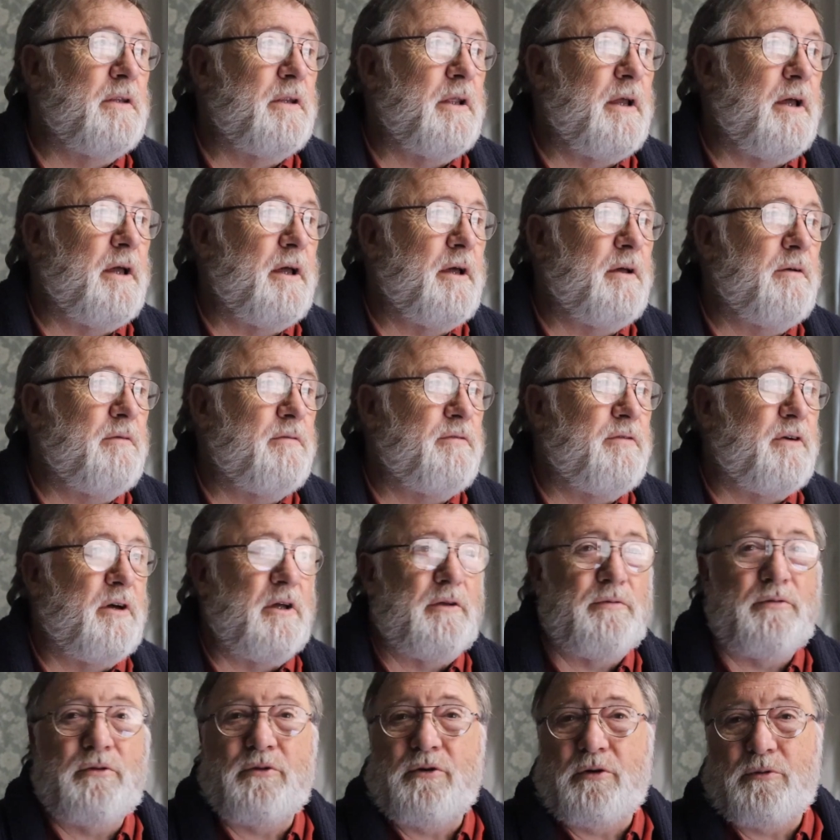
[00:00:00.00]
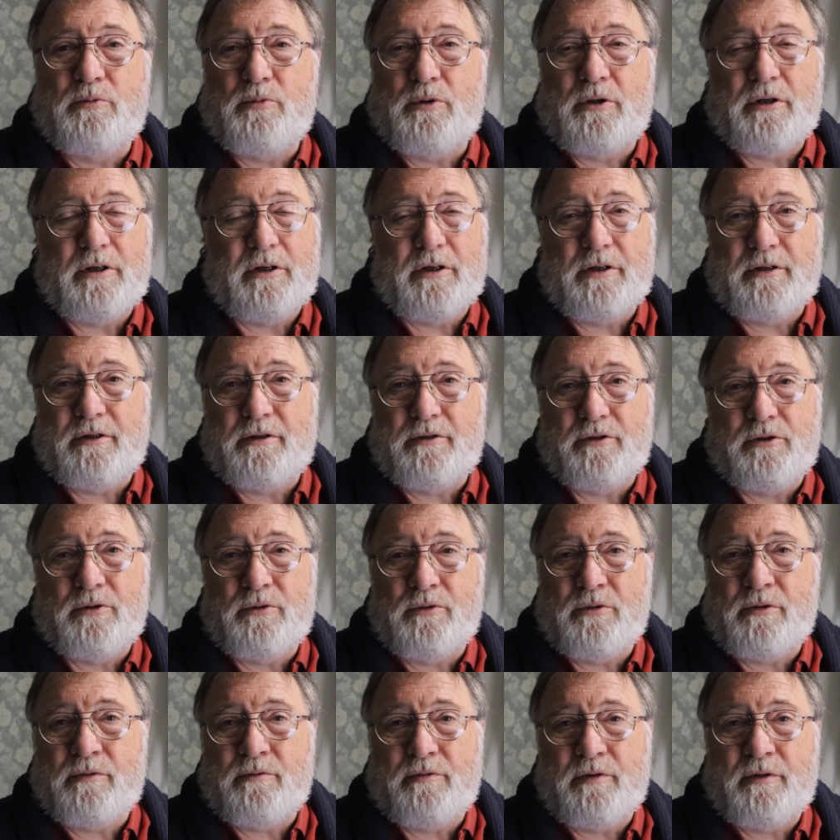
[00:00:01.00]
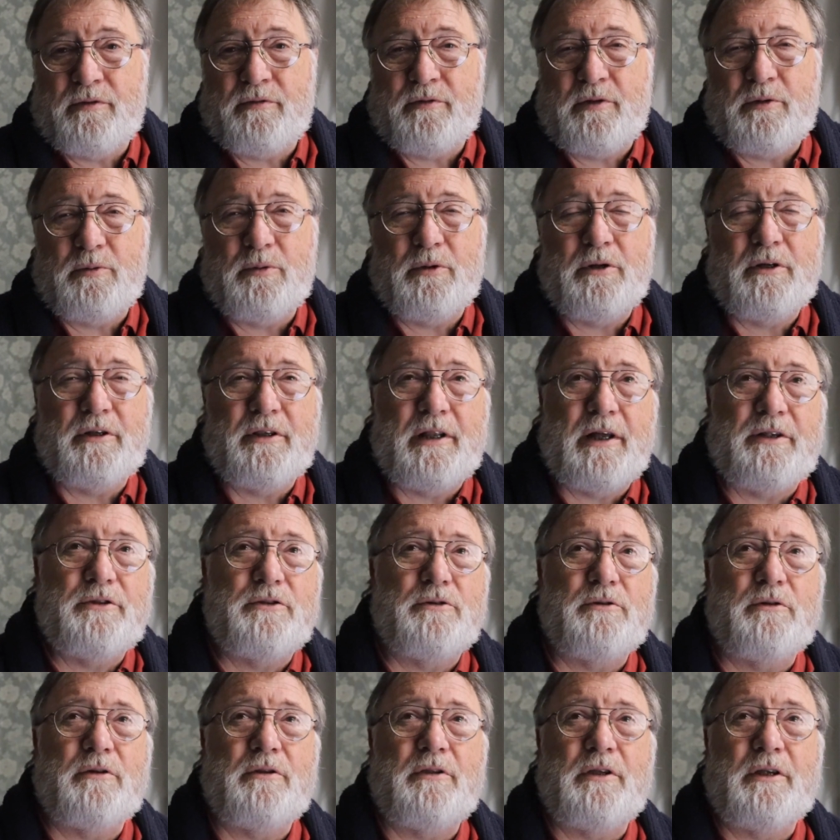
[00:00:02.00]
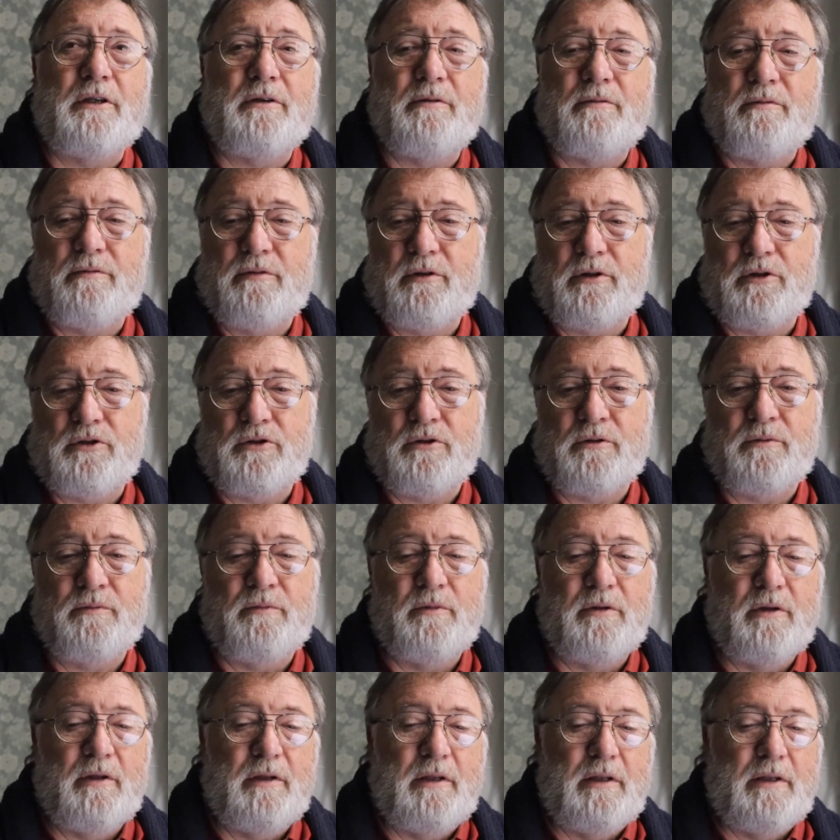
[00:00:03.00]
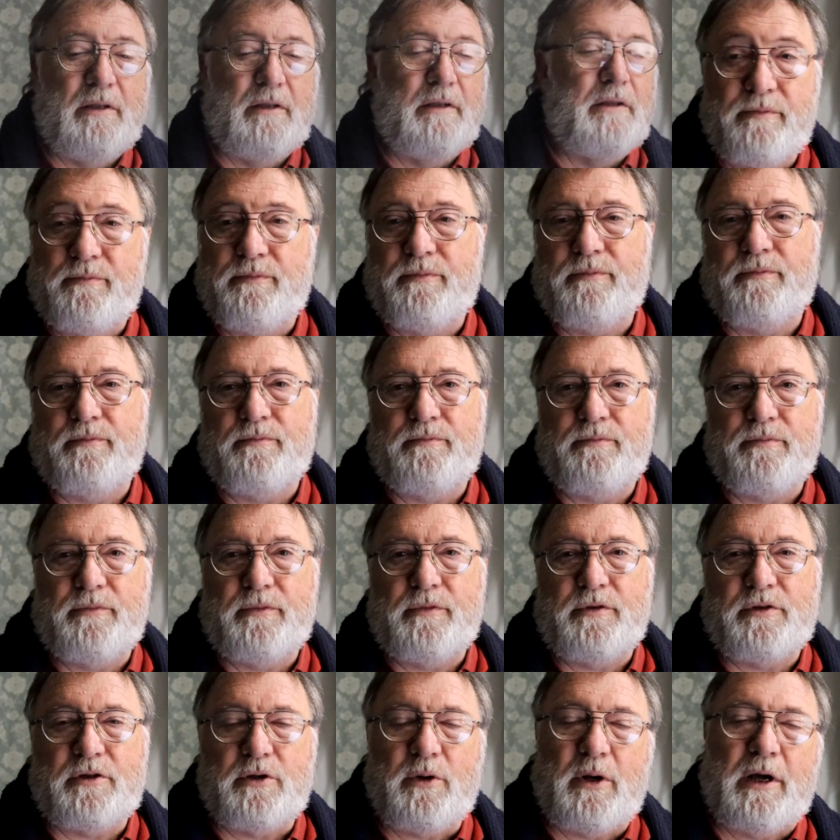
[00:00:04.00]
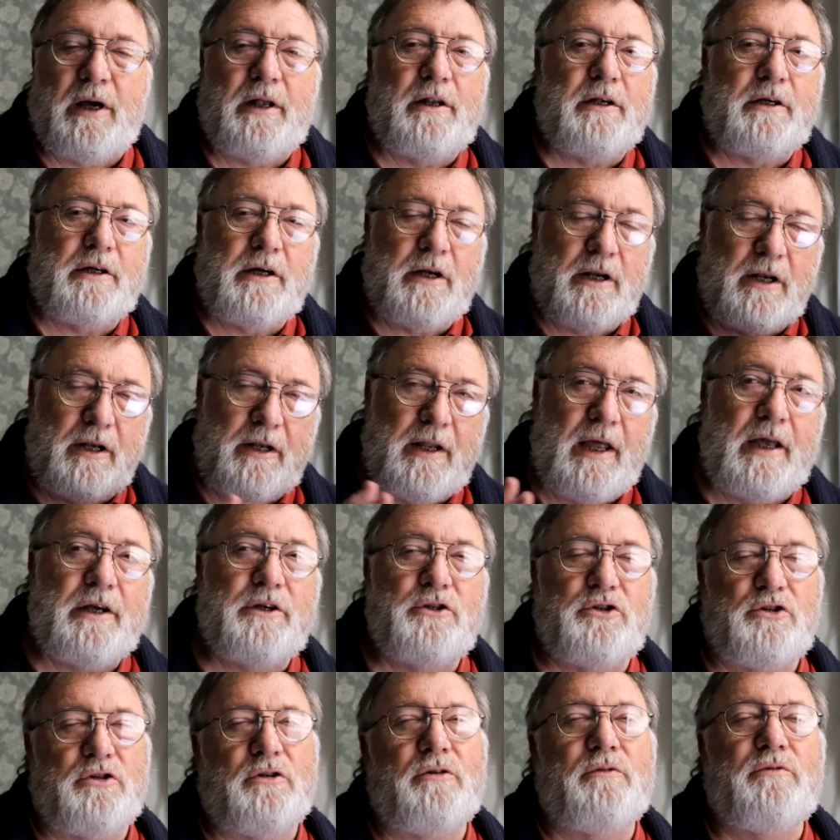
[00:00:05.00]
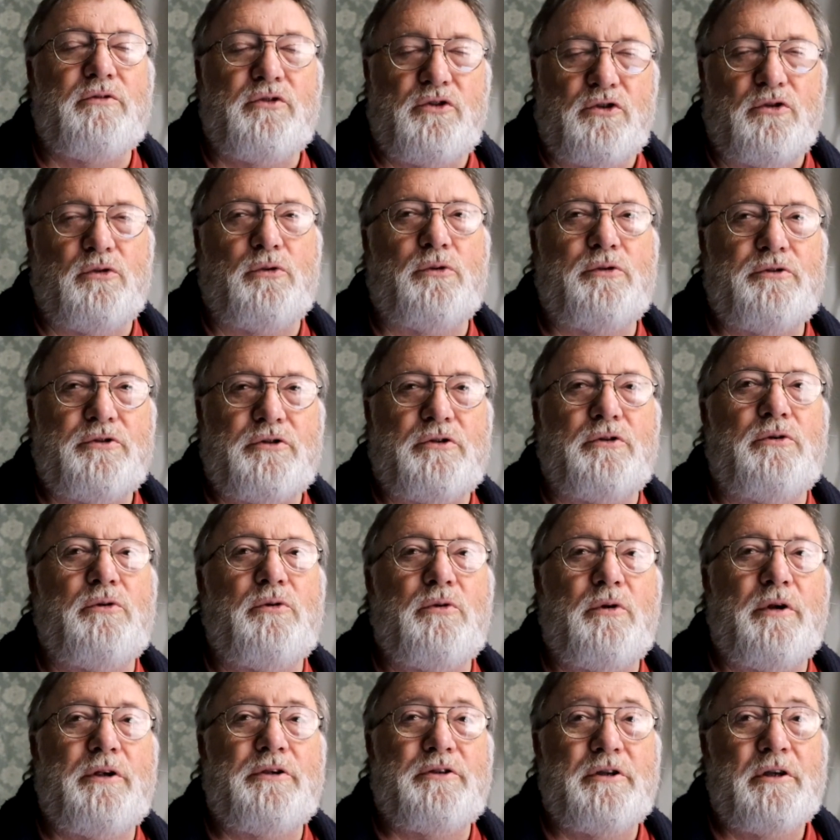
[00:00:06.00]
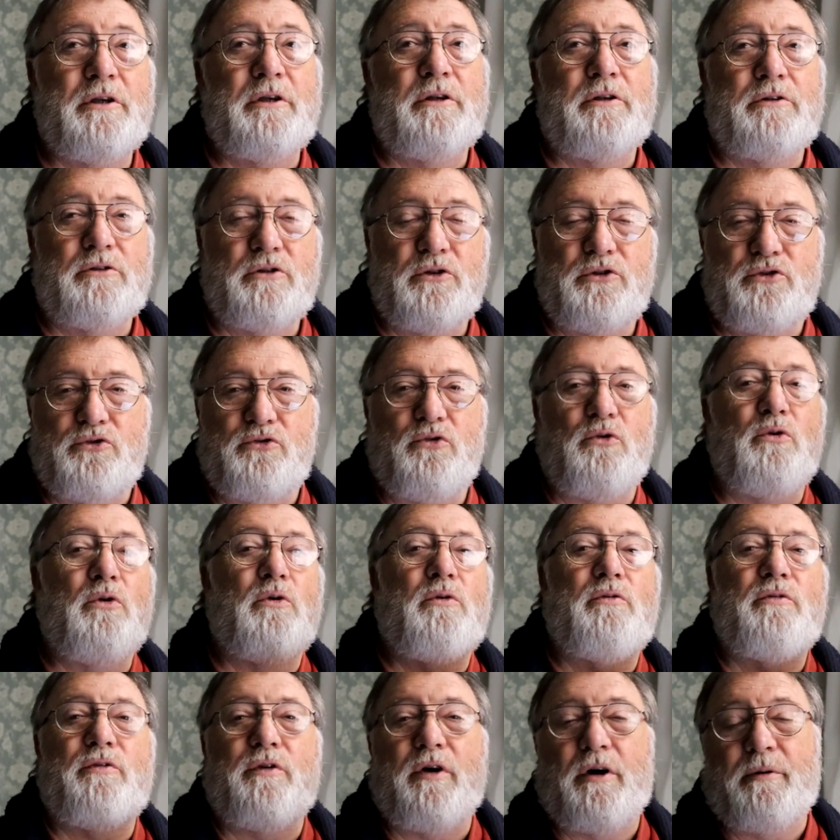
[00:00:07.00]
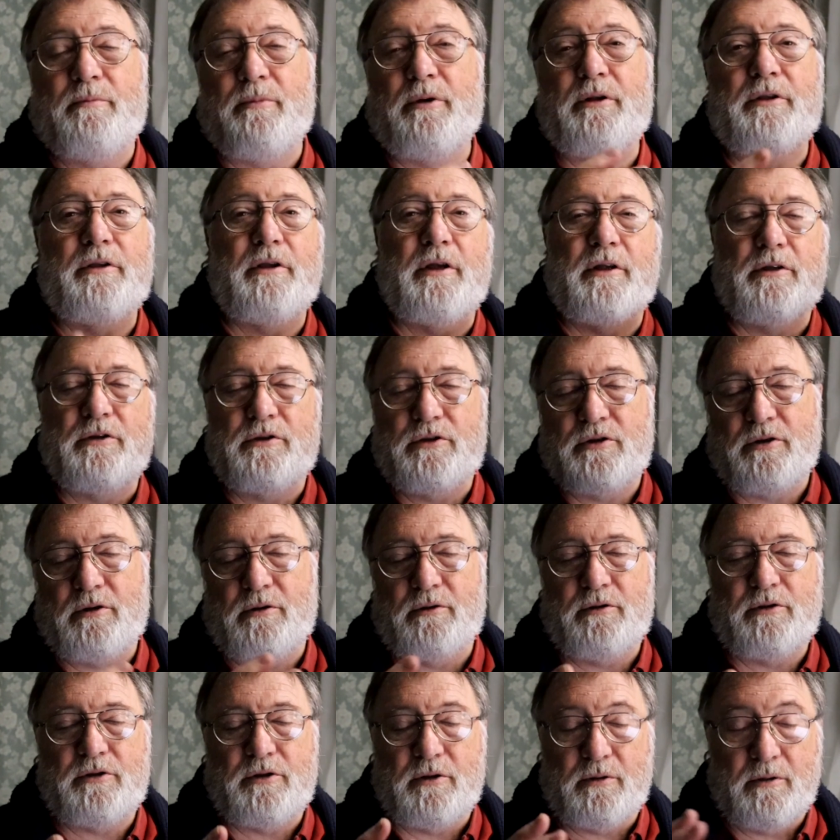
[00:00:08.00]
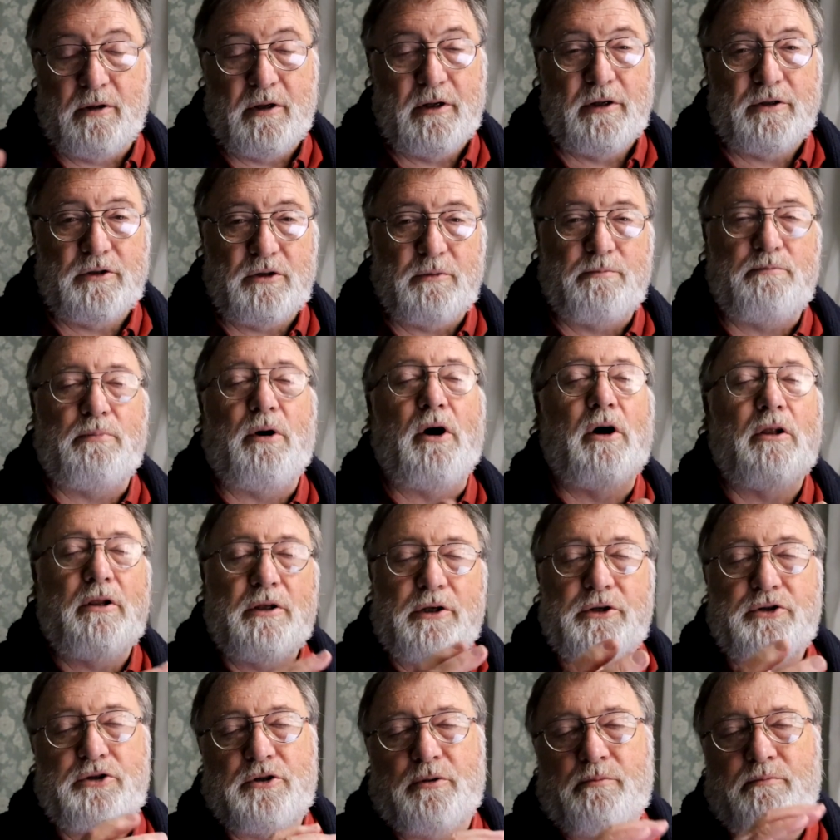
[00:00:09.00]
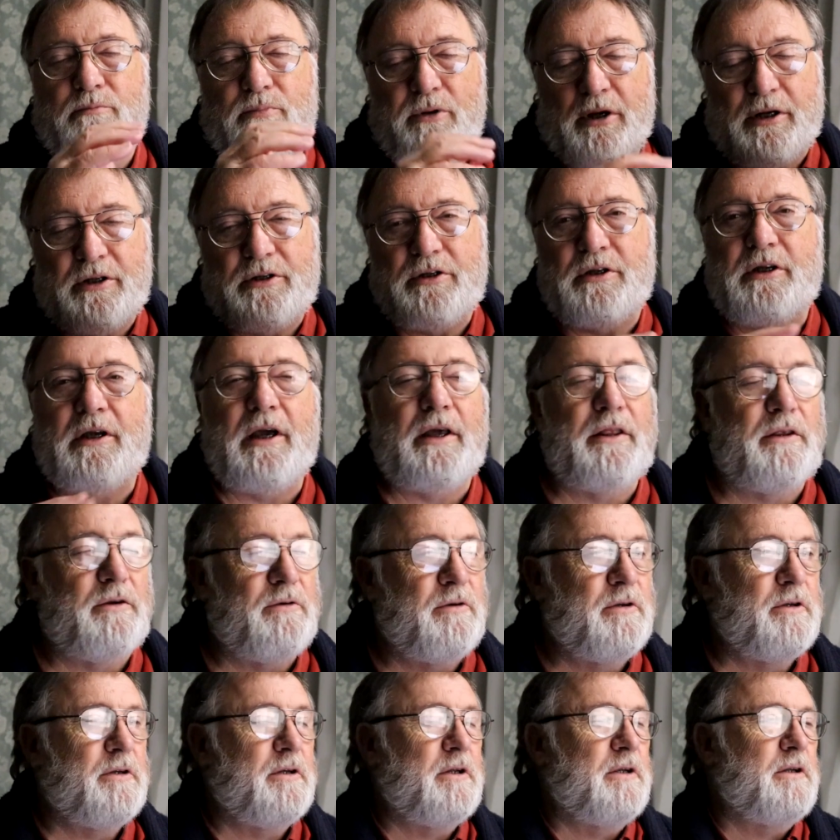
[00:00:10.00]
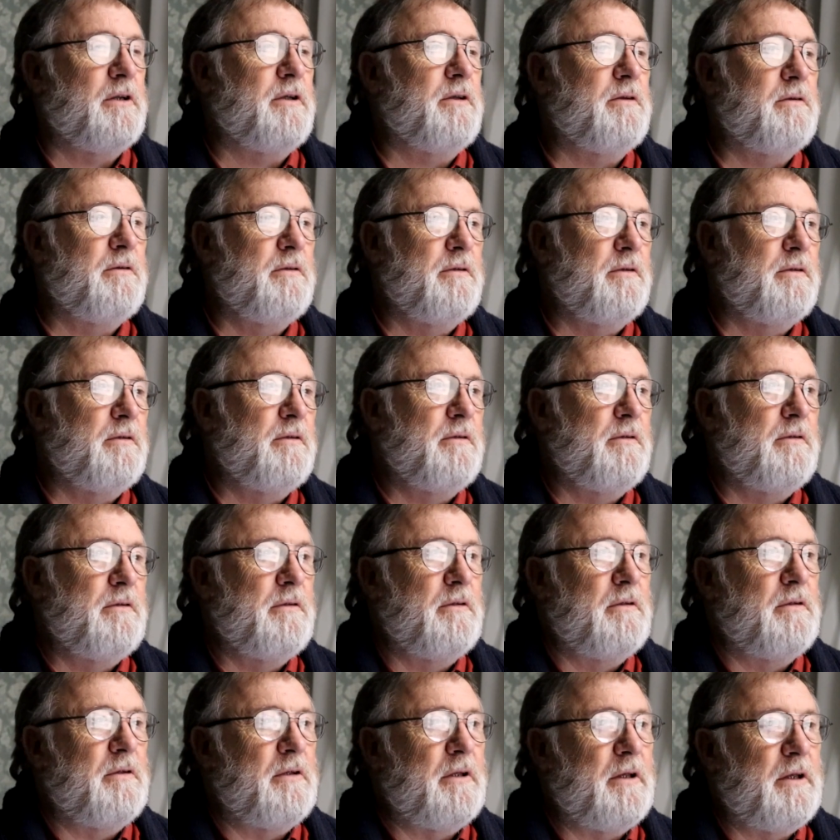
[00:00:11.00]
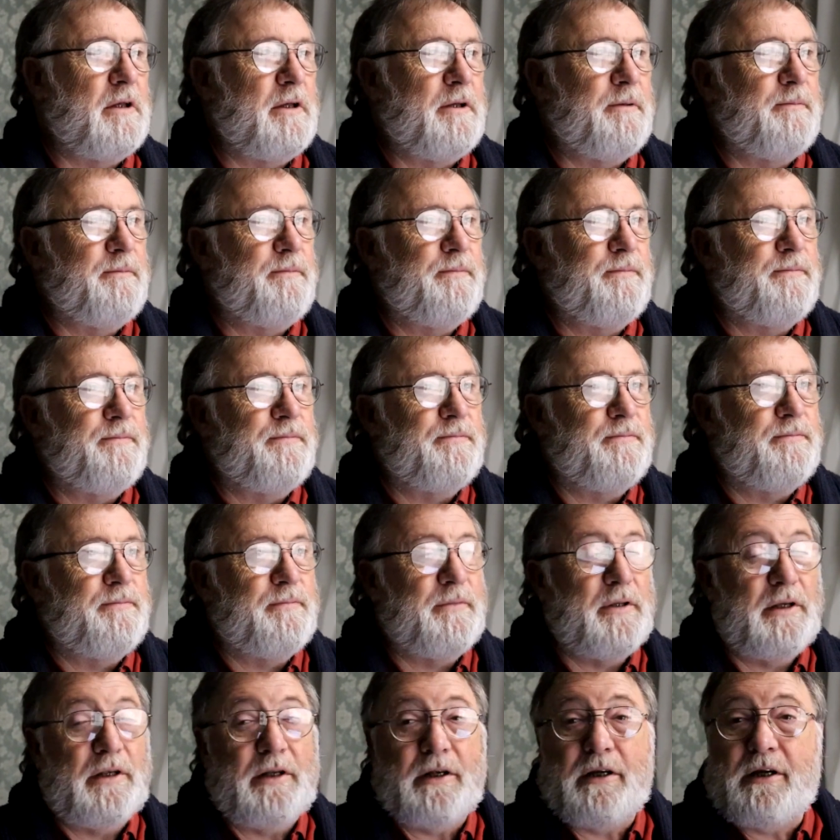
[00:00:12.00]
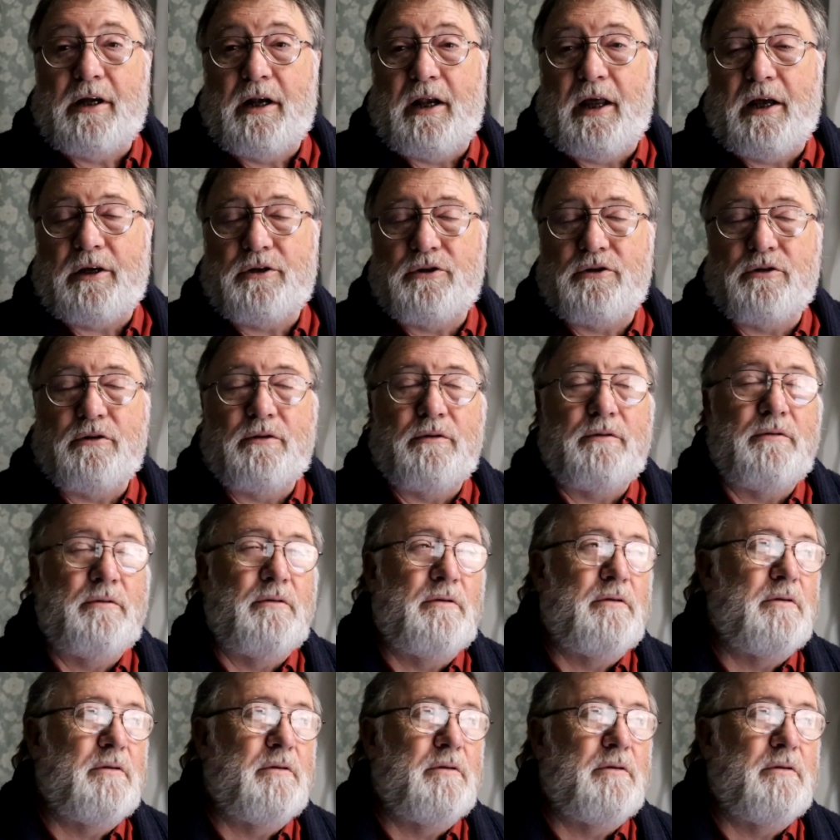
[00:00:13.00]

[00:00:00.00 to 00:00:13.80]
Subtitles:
500 word, 250 word, that sort of thing, fiction. So I had a collection of short stories to draw from and to polish and bring together in a collection.